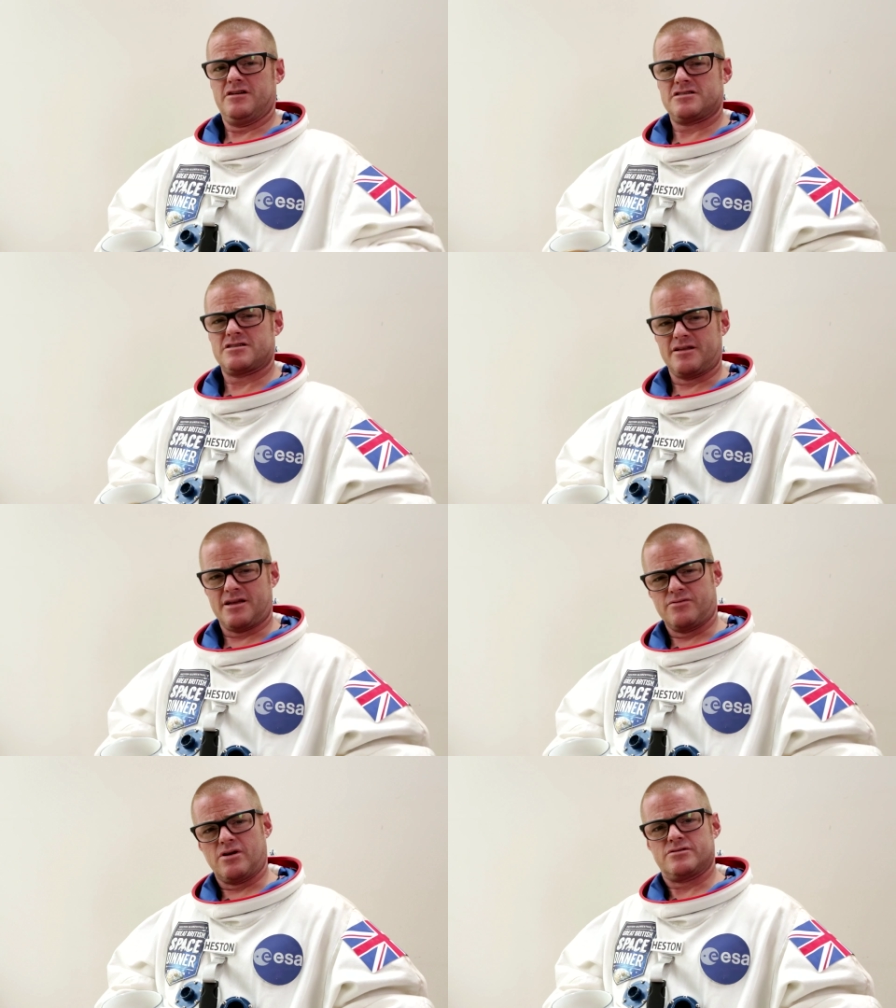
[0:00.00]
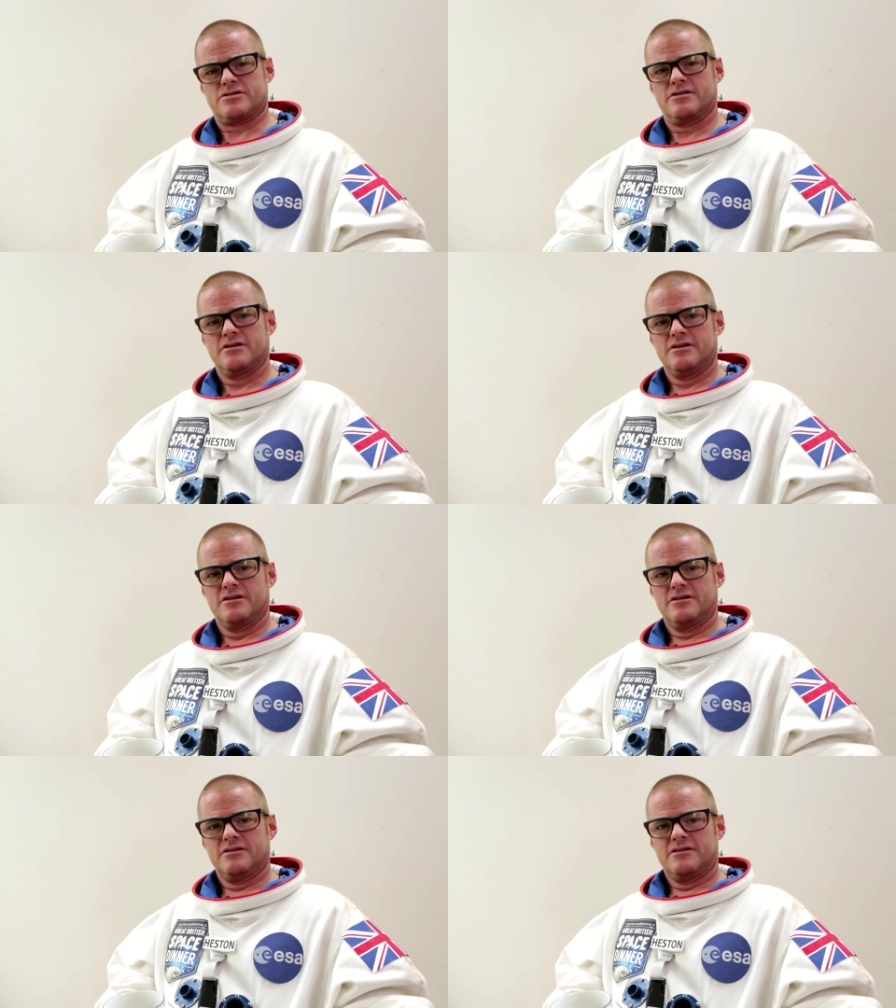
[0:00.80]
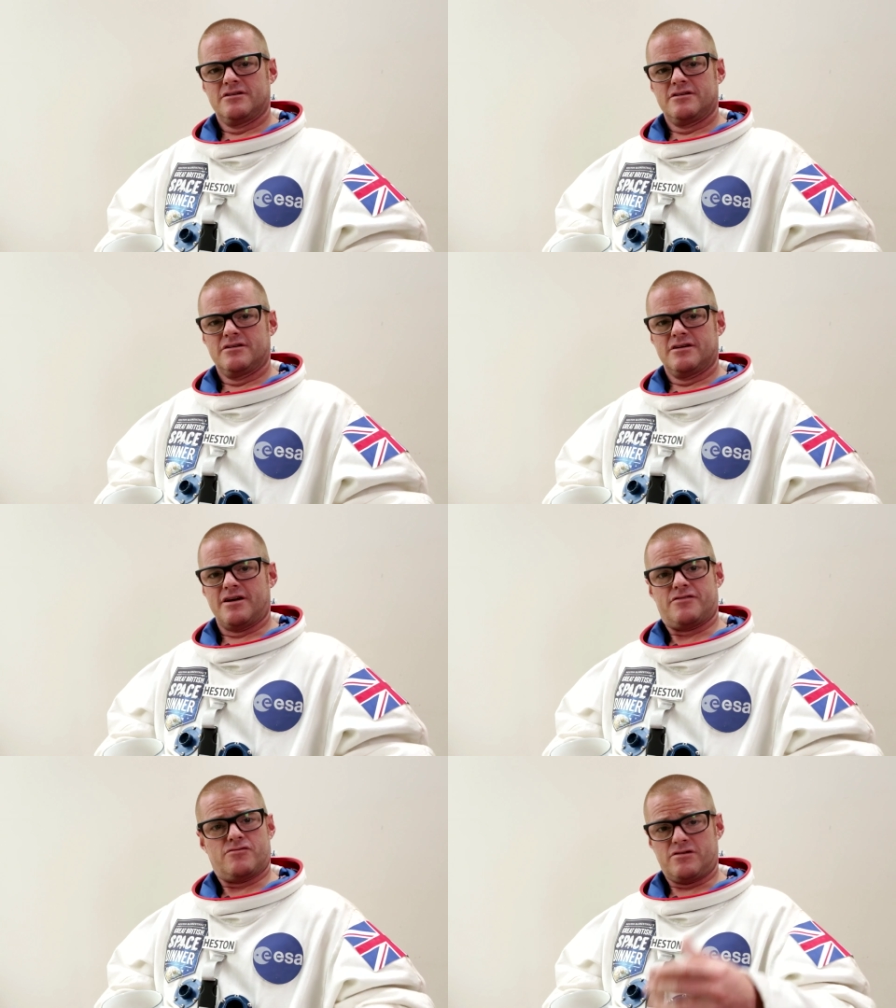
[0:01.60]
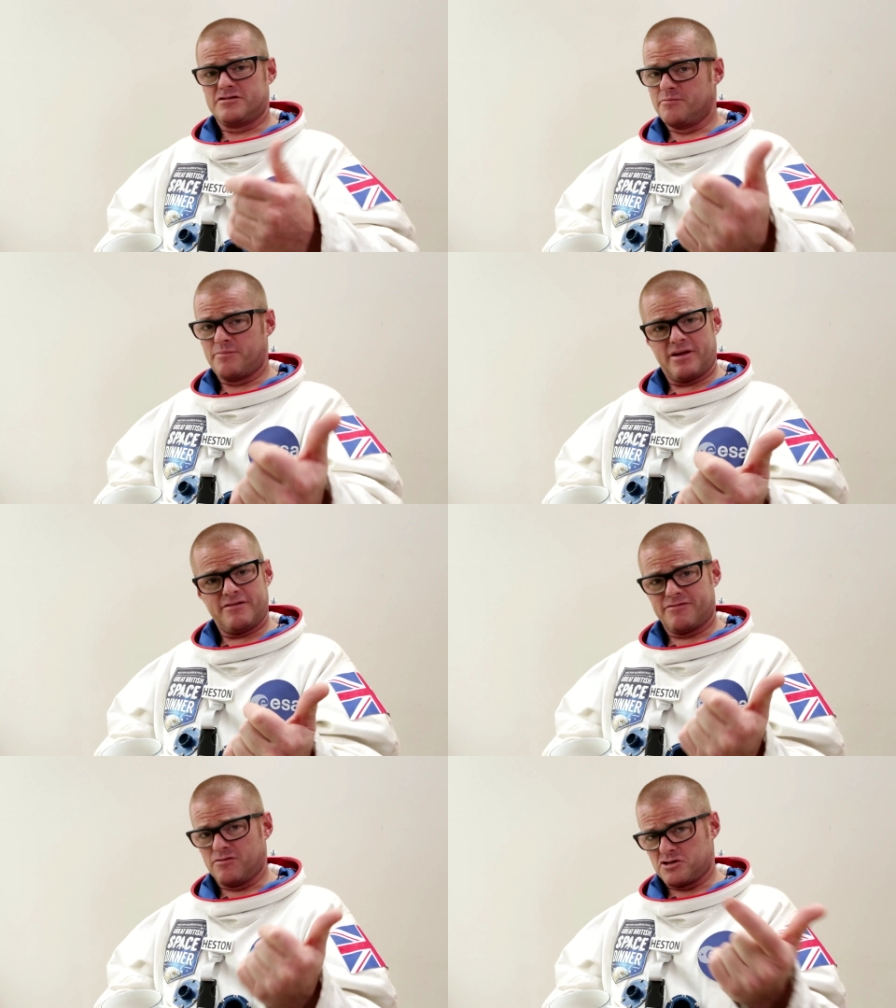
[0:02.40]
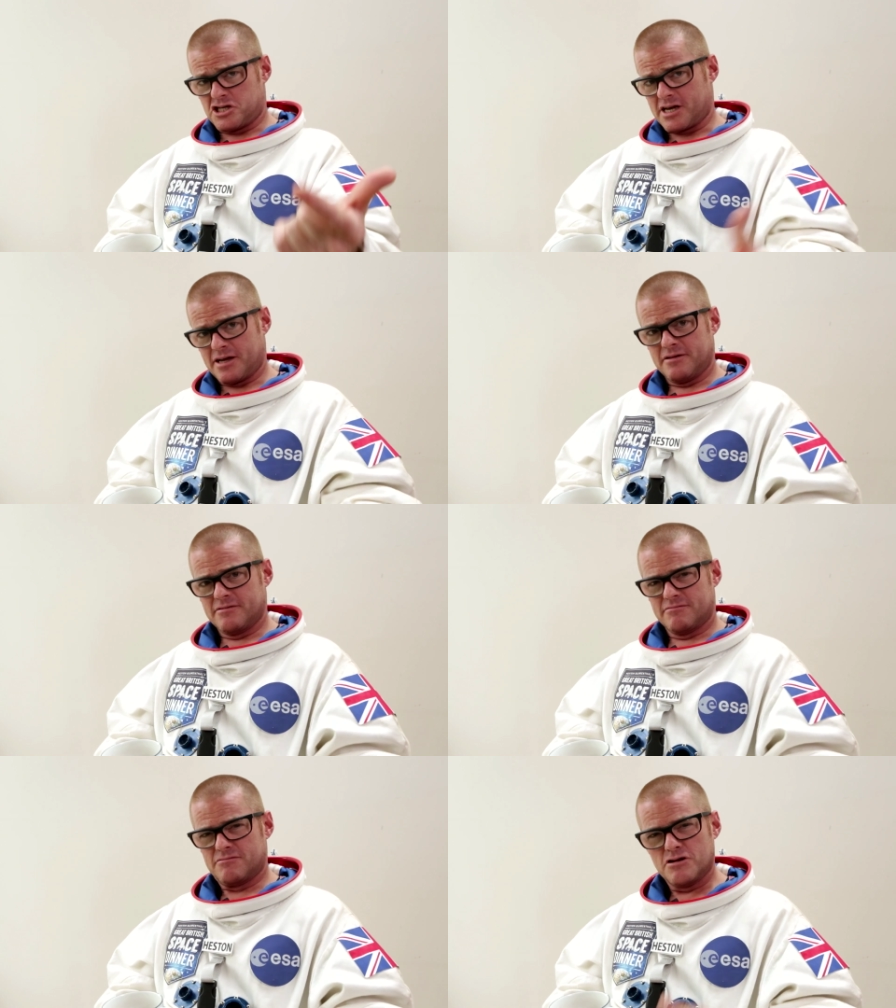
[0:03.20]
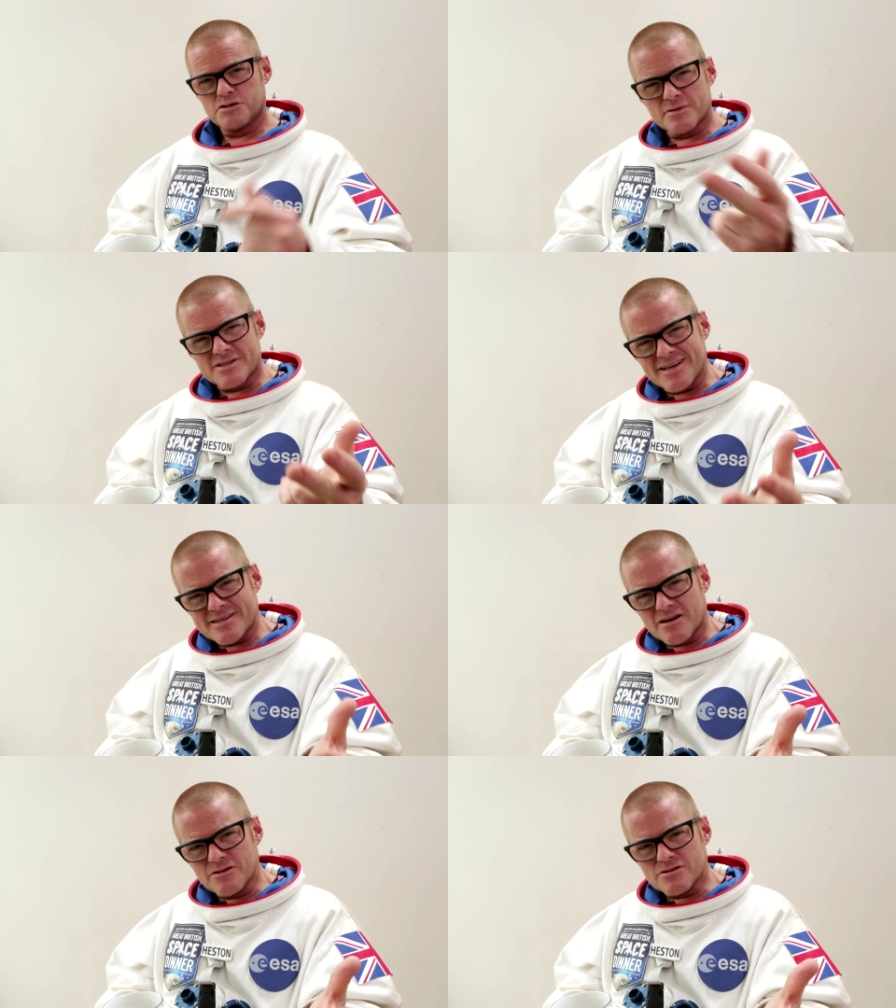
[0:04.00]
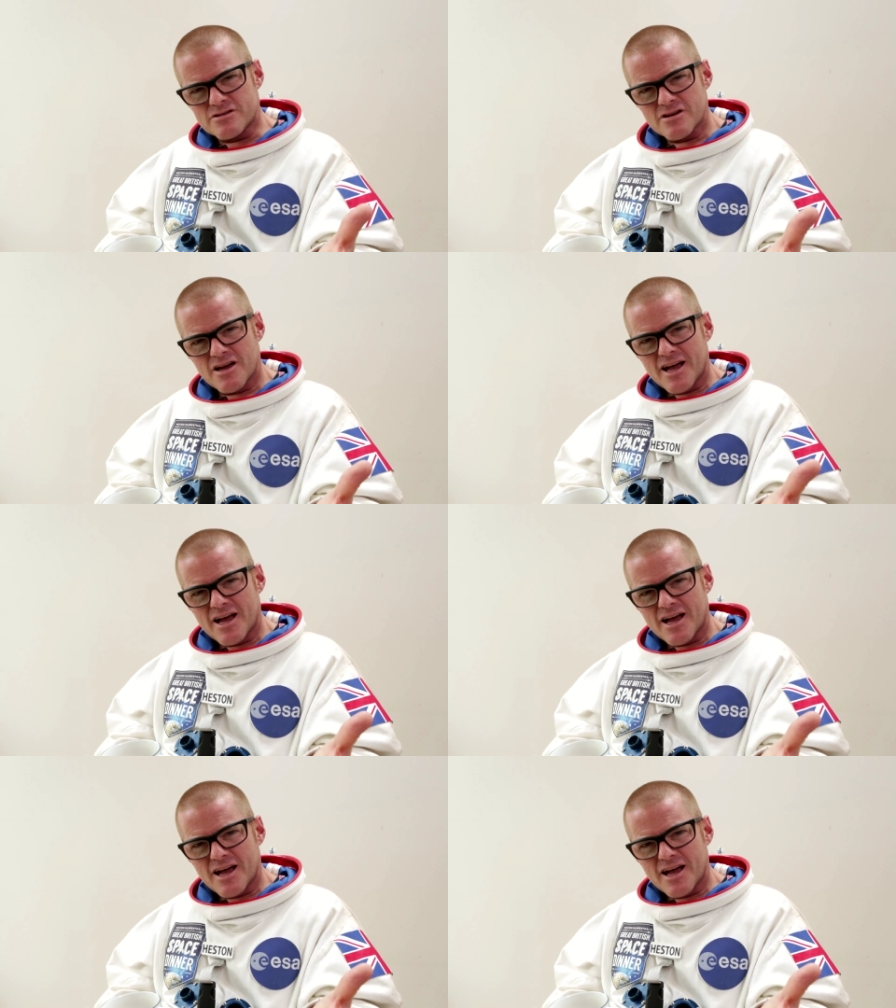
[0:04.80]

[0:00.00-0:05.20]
a Sunday roast. Have the roasted beef or chicken, roast potatoes,